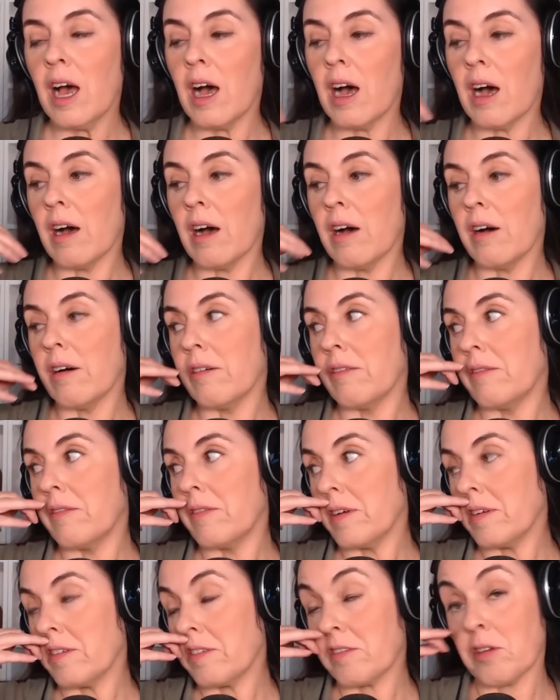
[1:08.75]

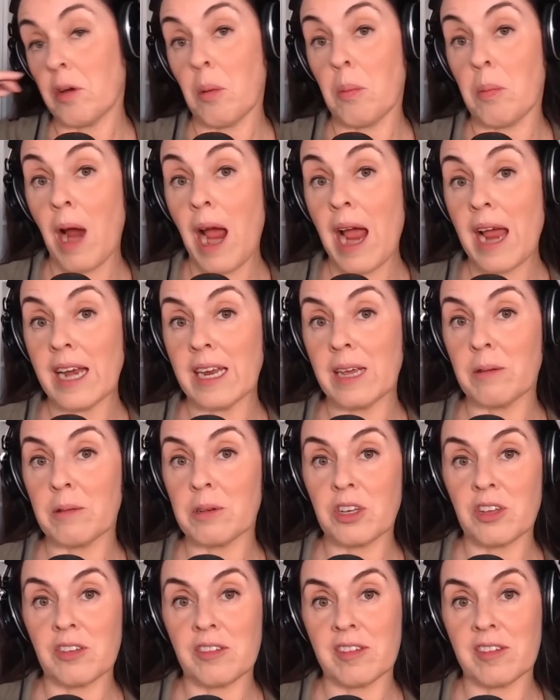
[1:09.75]
of sobriety, which